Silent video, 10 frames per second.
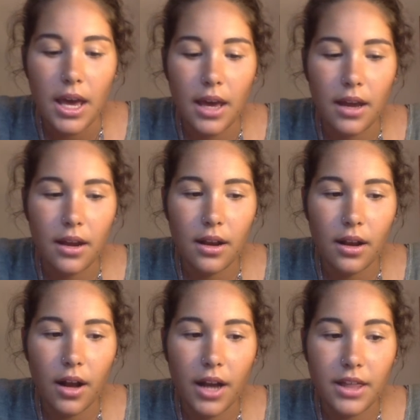And
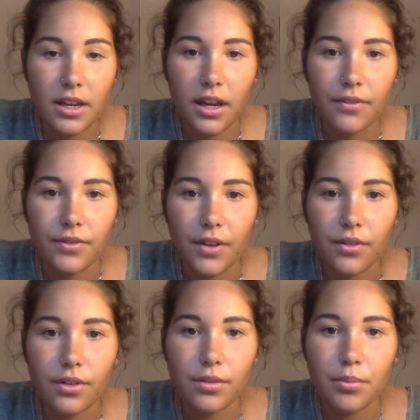I think I've
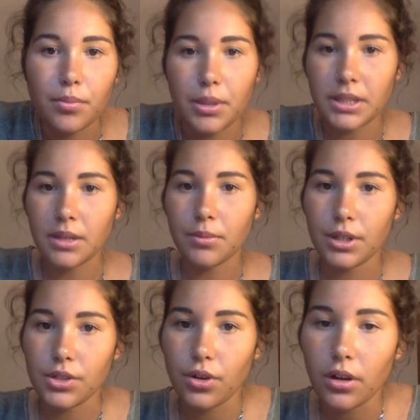never been someone to
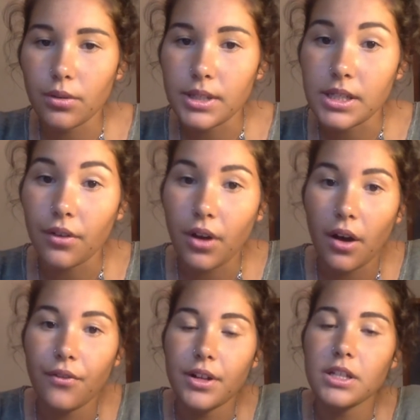struggle with
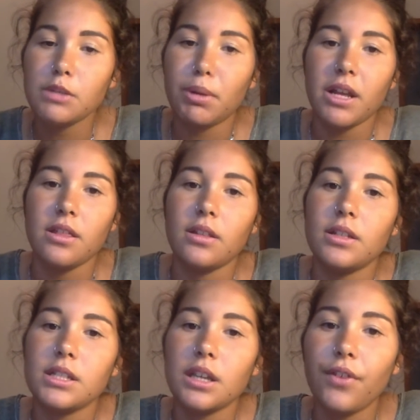self-confidence, but I think
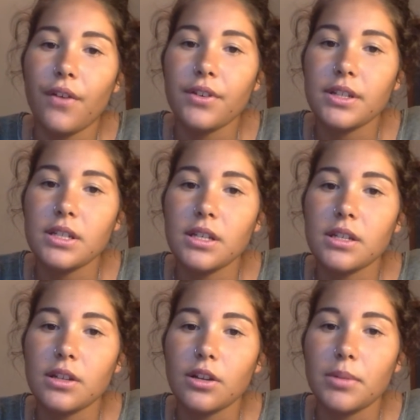that self-efficacy is
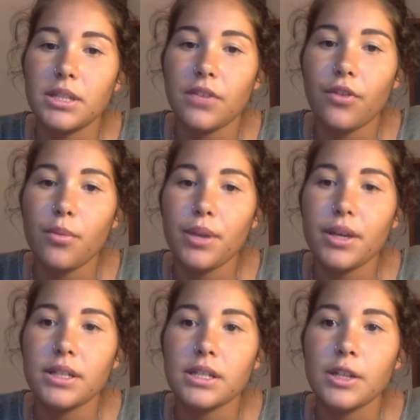a little bit different
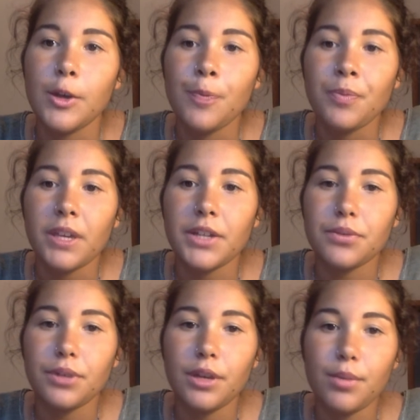because it's
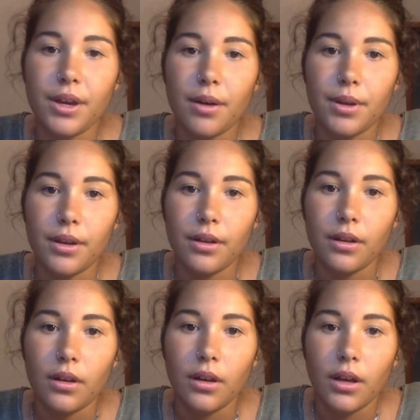really becoming
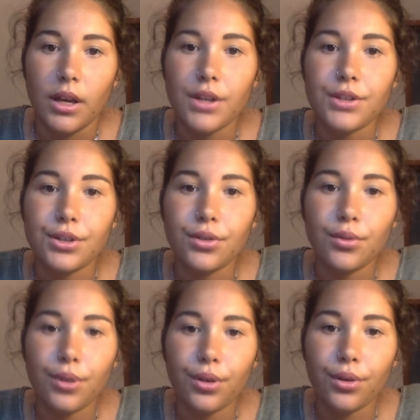in tune
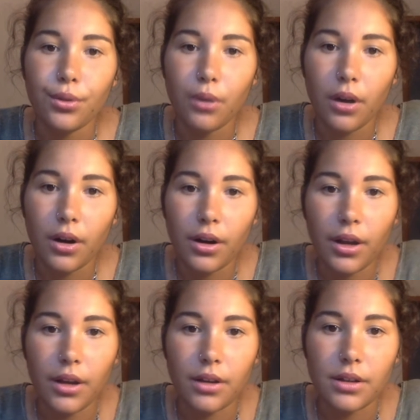with who you are
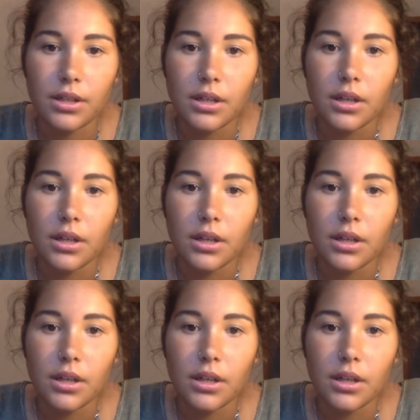and